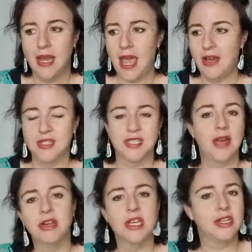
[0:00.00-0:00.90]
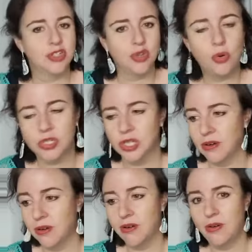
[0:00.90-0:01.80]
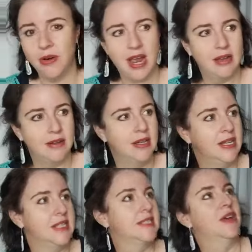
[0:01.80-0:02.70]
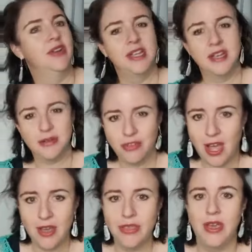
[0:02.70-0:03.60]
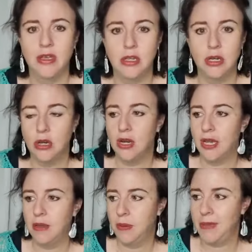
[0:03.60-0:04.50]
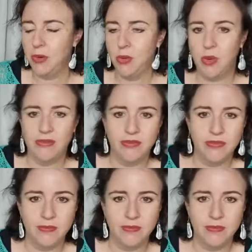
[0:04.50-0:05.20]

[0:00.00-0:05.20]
our surrogate daughter or our surrogate father, you know, like people we've